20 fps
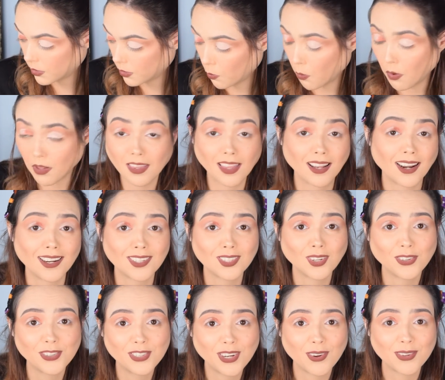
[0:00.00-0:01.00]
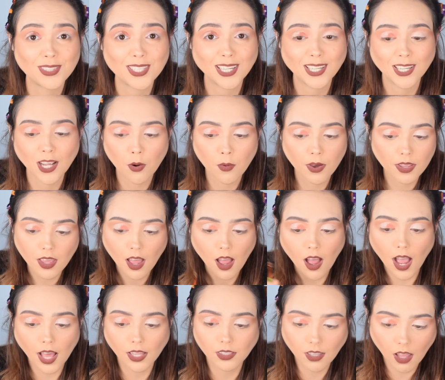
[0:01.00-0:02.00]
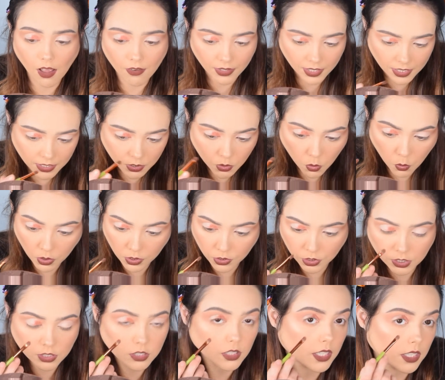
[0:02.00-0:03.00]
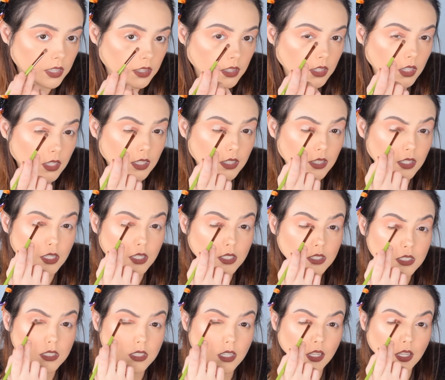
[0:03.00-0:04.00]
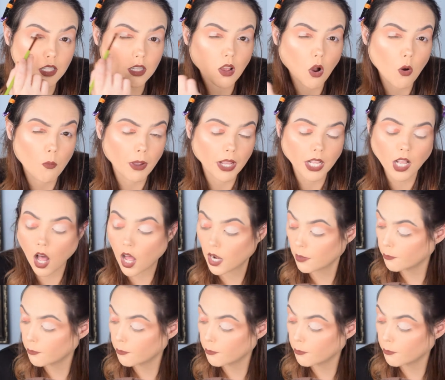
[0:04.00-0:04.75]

the one that I told you I was gonna go with. I love it, it's gorgeous. Look at, look at this, look at, oh my God,